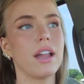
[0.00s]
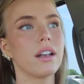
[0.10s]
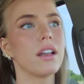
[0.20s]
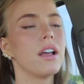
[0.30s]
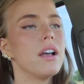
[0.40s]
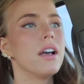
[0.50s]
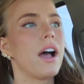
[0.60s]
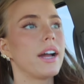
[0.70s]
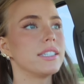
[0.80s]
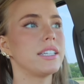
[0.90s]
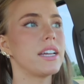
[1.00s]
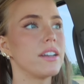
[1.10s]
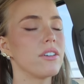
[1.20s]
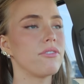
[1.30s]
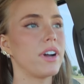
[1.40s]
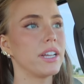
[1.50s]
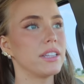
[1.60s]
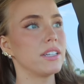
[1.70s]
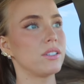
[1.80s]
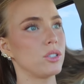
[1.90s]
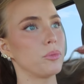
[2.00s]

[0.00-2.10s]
And I did find this